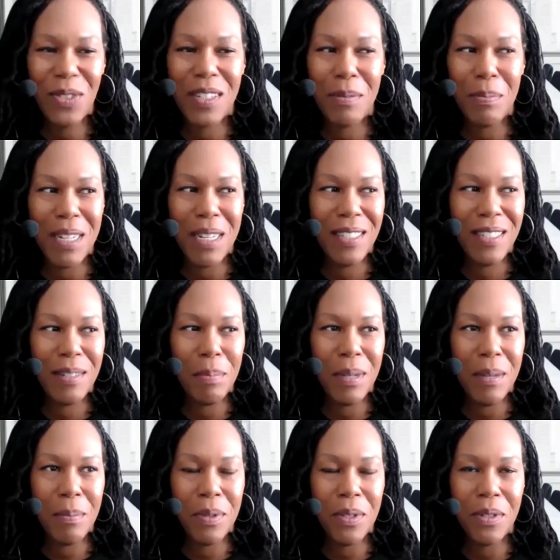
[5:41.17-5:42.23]
explain to
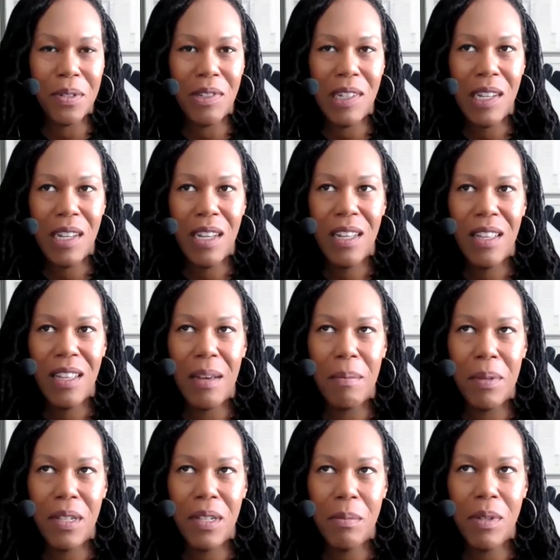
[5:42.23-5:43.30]
people that
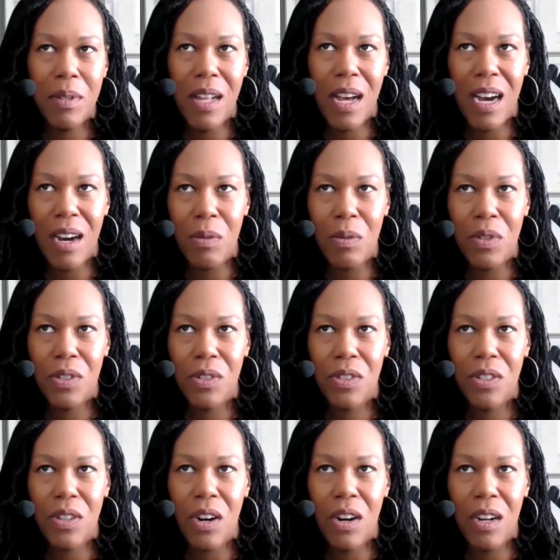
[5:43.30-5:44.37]
billable hours
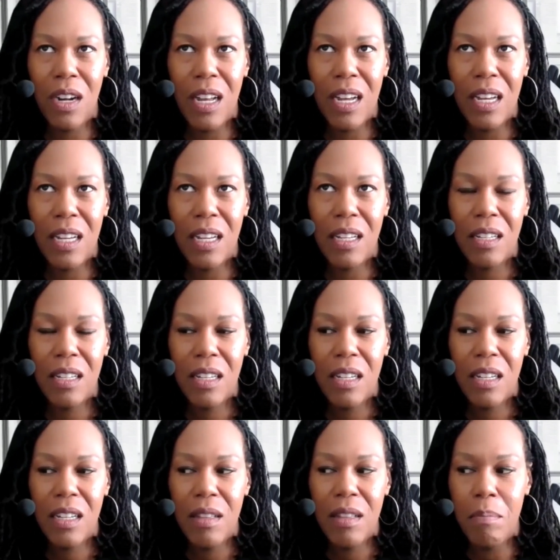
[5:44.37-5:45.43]
are like
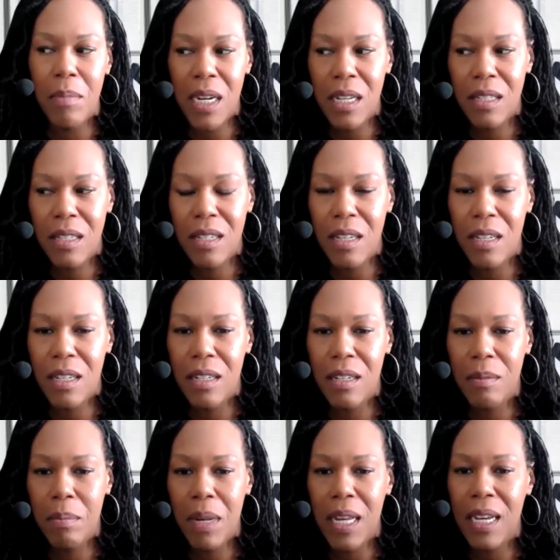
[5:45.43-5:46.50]
minutes in
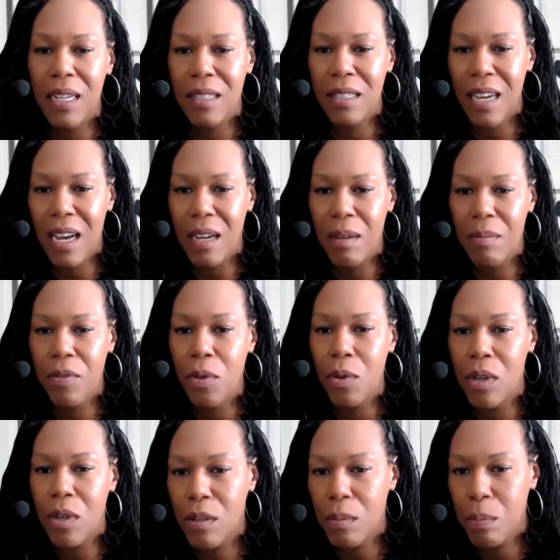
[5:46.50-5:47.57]
playing time for
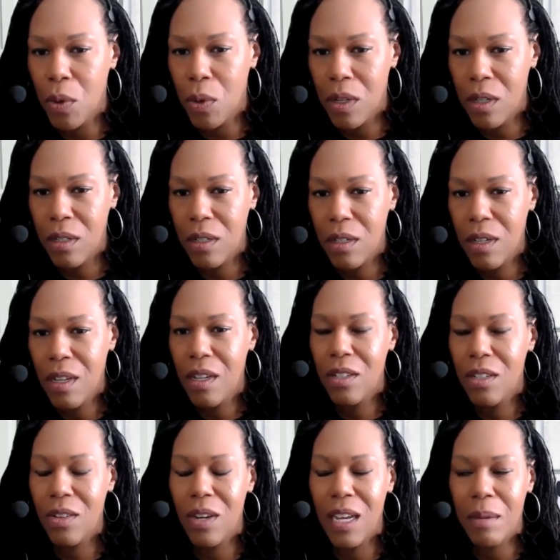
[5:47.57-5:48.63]
a sport.
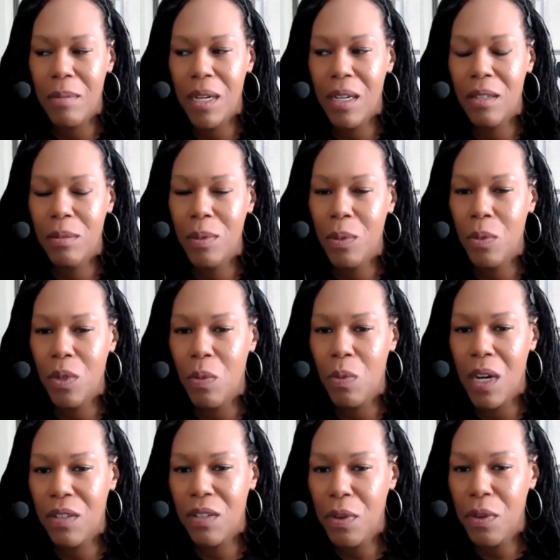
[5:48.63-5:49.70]
So, like, my husband would
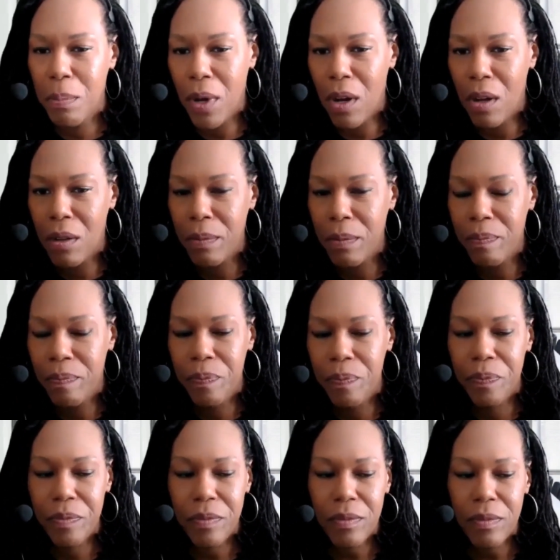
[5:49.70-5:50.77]
watch football.
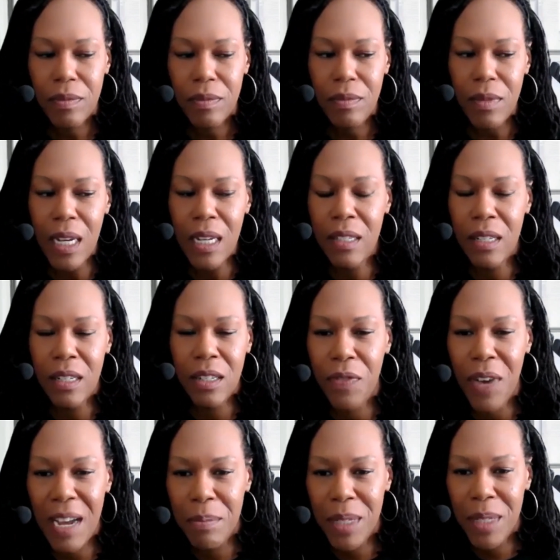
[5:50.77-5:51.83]
He said, "There's
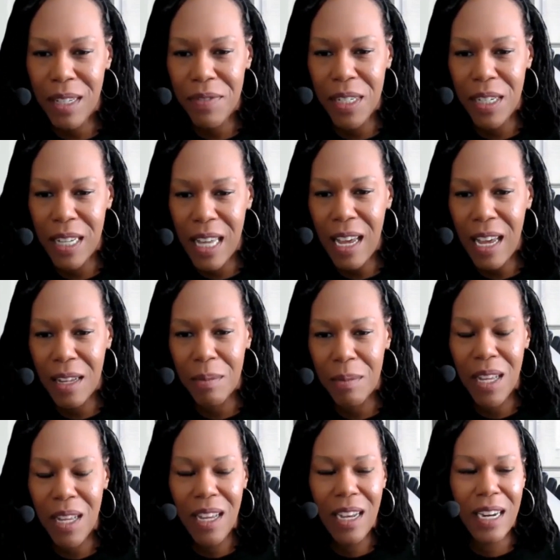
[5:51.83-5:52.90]
5 minutes left in the game."
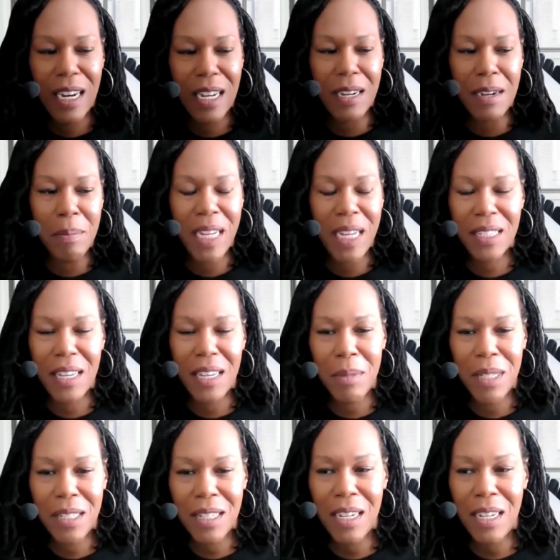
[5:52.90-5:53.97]
And I come back 10
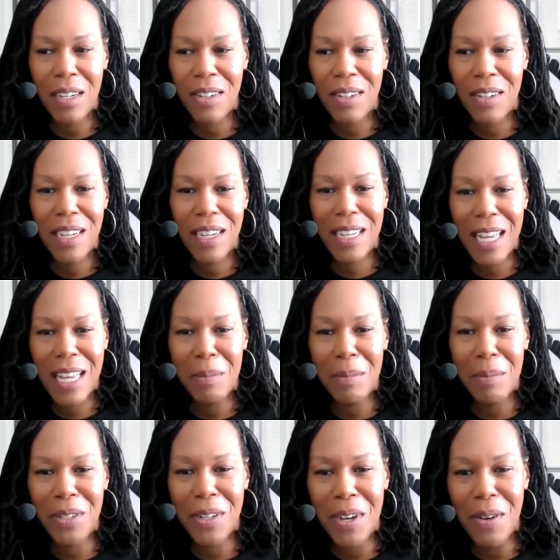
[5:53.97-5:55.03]
minutes later and the game's
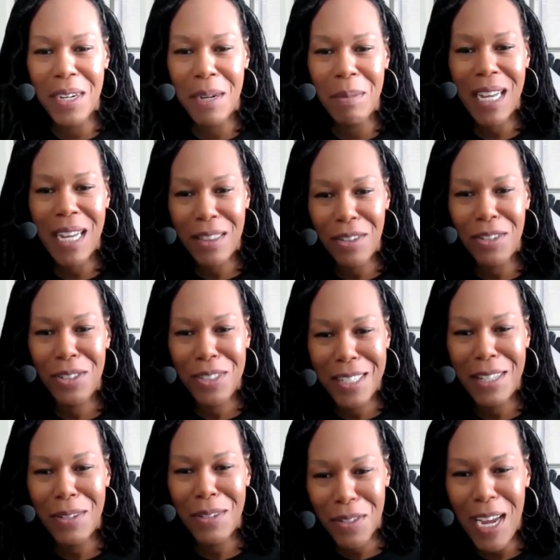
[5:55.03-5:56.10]
still going. I'm like, "I thought you said
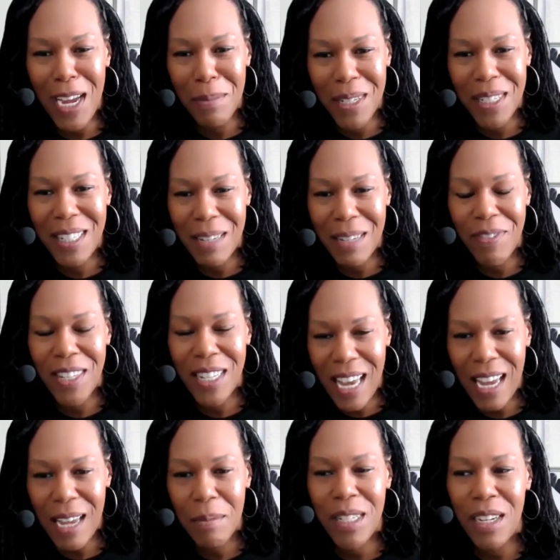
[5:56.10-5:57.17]
there was 5 minutes left in the
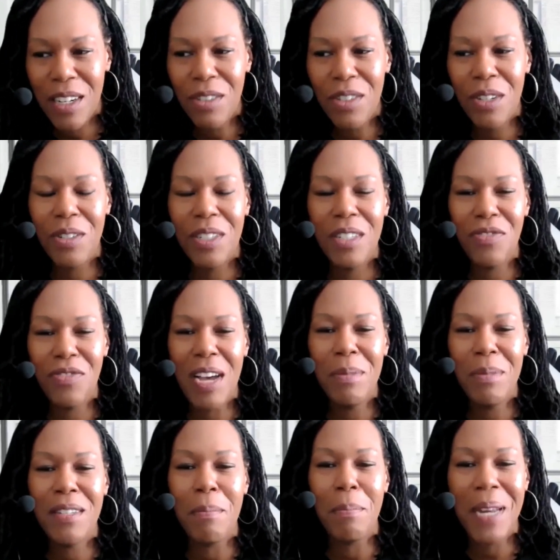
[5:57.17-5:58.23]
game." He's like, "No, no, there's 5
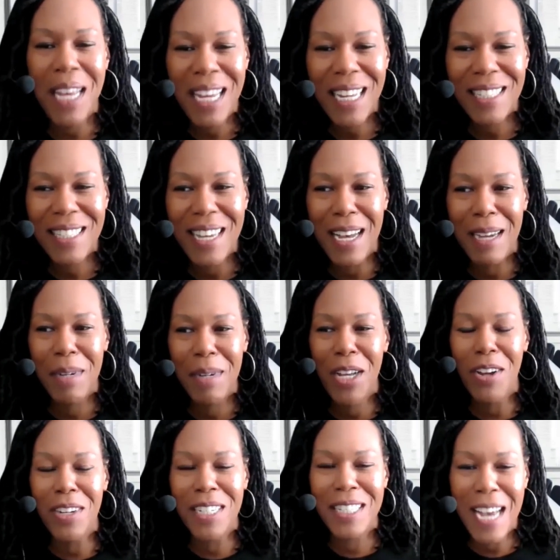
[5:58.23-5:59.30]
minutes of playing time. They
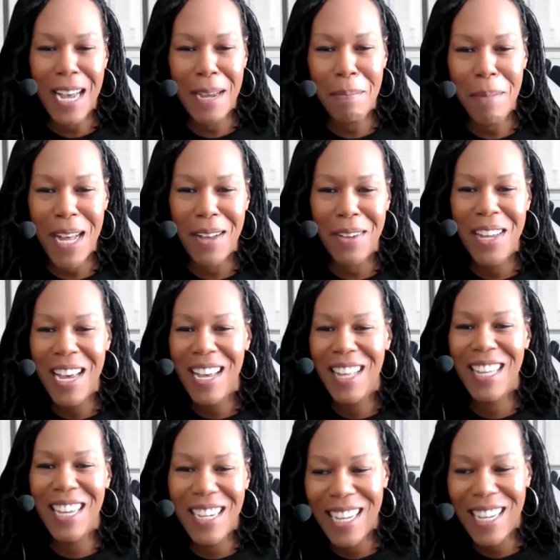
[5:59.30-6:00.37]
called a timeout,
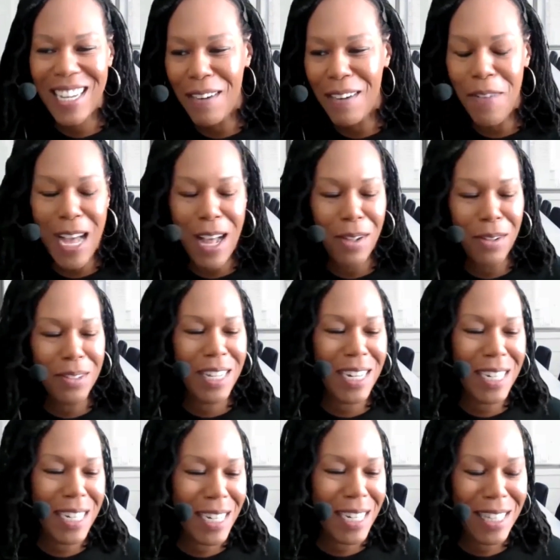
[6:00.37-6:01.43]
then they got a foul, then
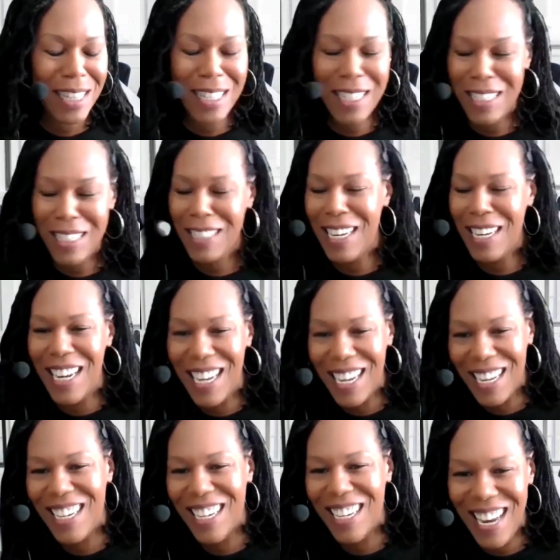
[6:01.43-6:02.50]
they did this, then they
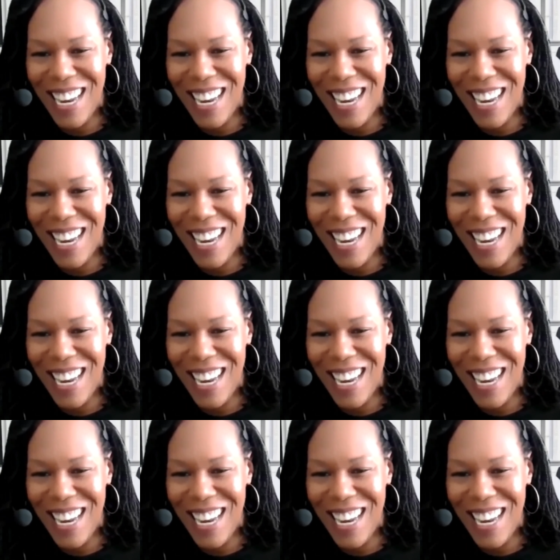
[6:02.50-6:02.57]
did